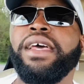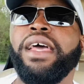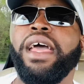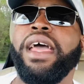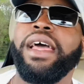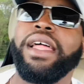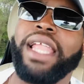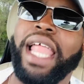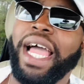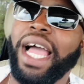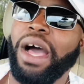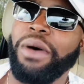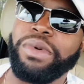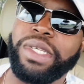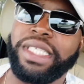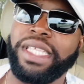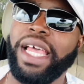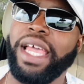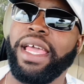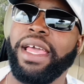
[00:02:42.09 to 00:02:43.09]
And like I was
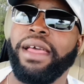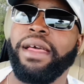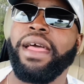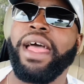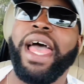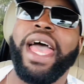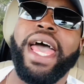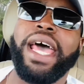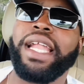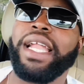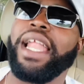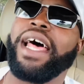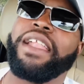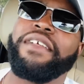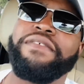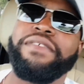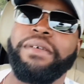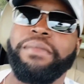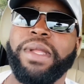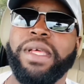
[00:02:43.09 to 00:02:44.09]
saying, I had a lot of
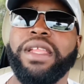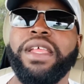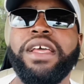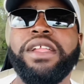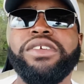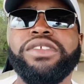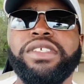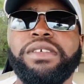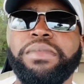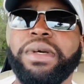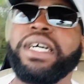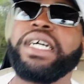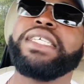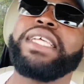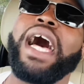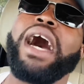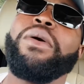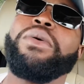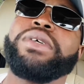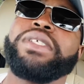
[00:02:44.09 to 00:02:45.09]
feminine energy because
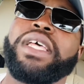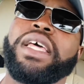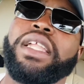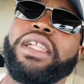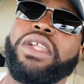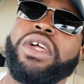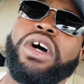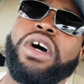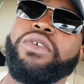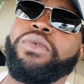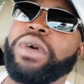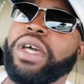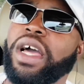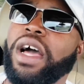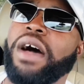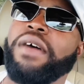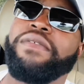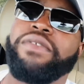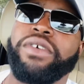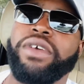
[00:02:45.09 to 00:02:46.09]
I was in love with
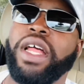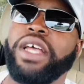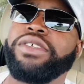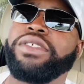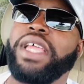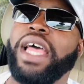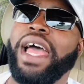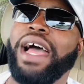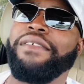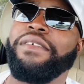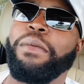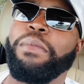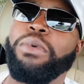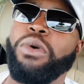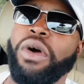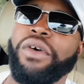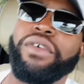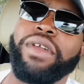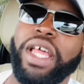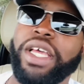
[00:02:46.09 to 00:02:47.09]
comfort. I used to have a
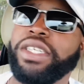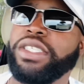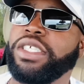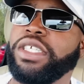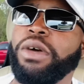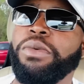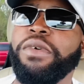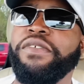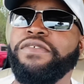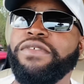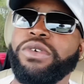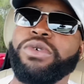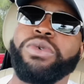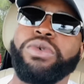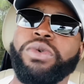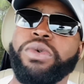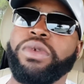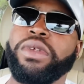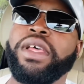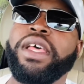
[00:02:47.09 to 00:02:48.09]
poor relationship with
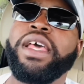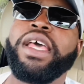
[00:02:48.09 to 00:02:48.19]
food.